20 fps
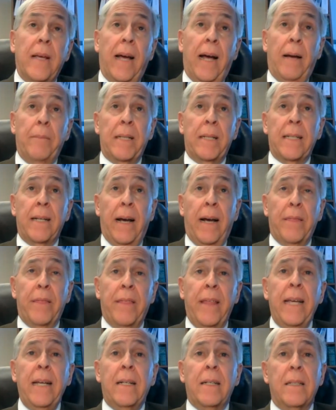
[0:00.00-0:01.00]
I mean, I
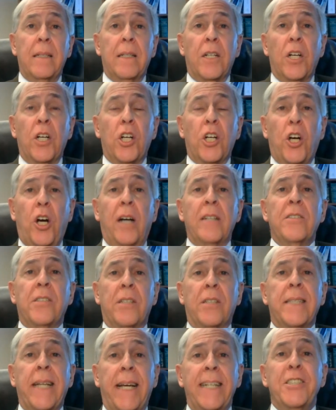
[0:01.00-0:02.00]
think
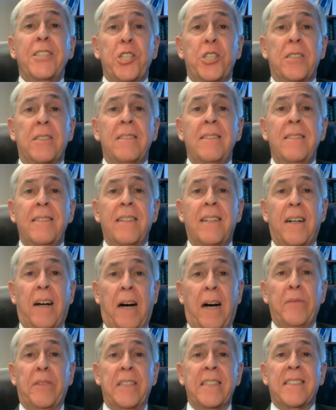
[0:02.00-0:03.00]
consultation,
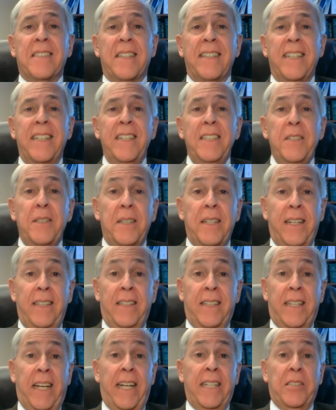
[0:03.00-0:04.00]
obviously, in
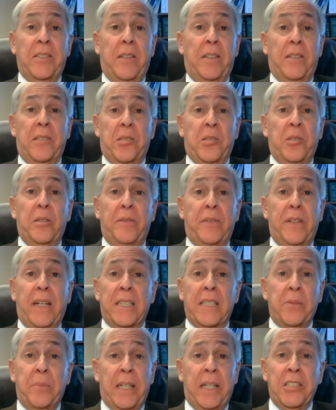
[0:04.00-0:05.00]
the case of the
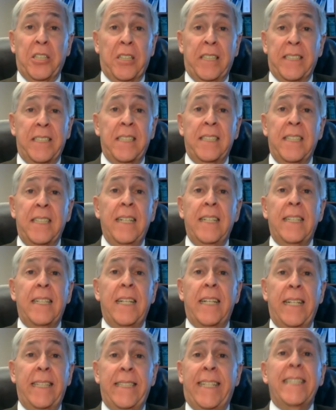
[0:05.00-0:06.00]
certified specialist,
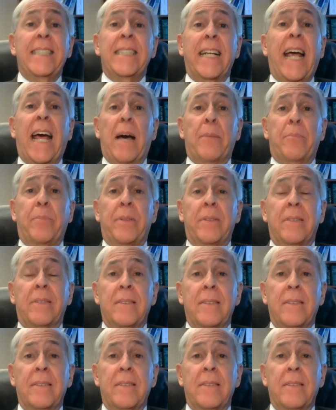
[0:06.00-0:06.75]
didn't happen.